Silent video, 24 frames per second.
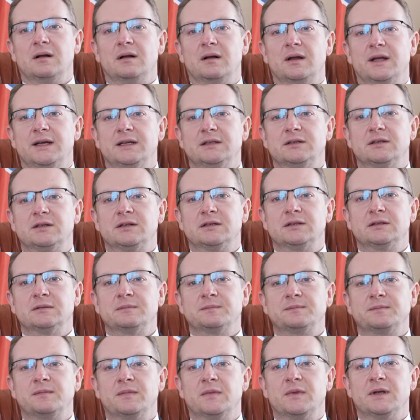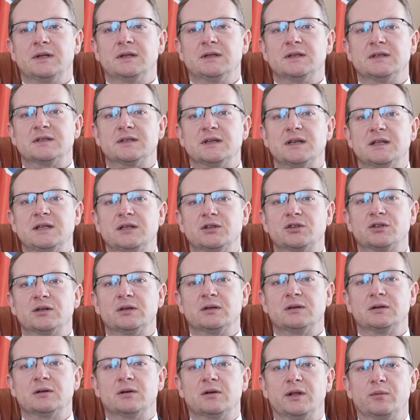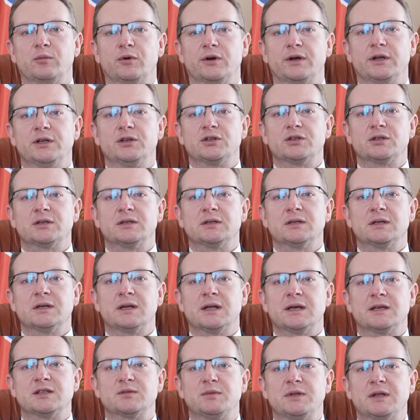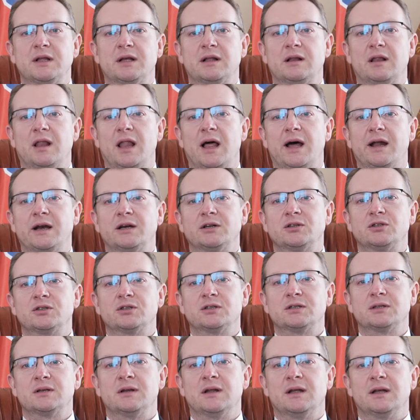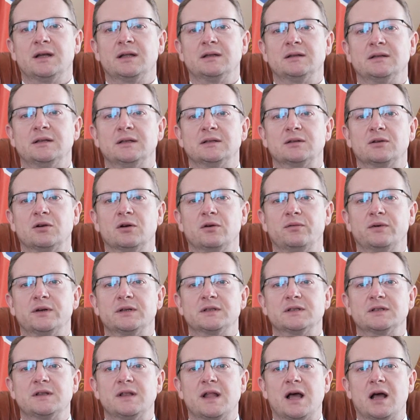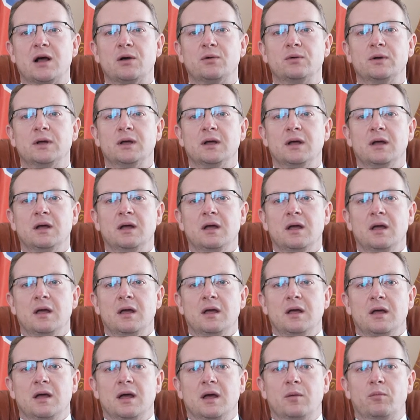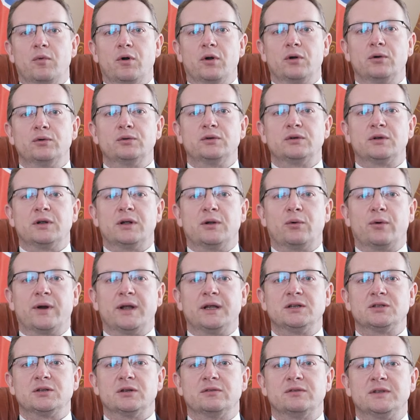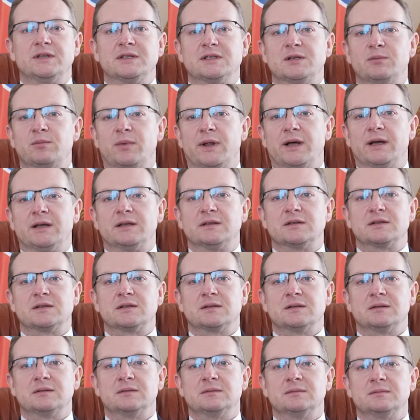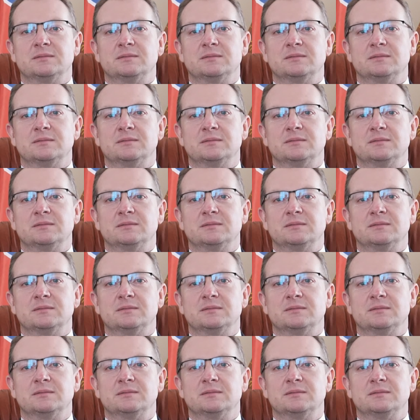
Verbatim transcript: Later, in this initial collaboration has been enlarged and it covers now a broad range of disciplines.